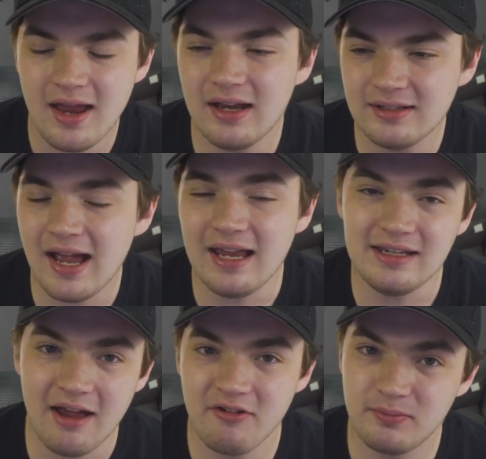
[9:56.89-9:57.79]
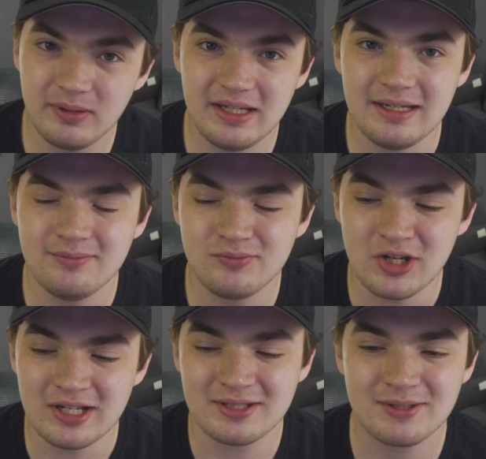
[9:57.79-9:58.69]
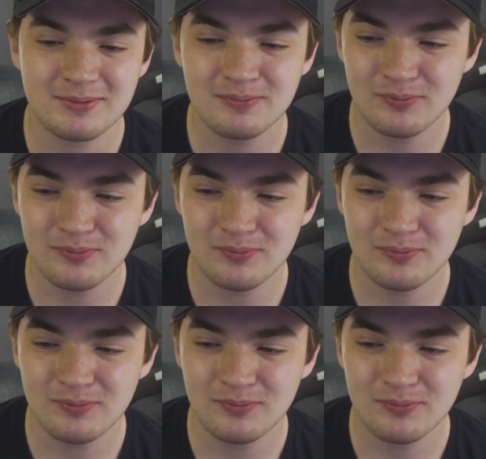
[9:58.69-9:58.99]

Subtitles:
and I inevitably just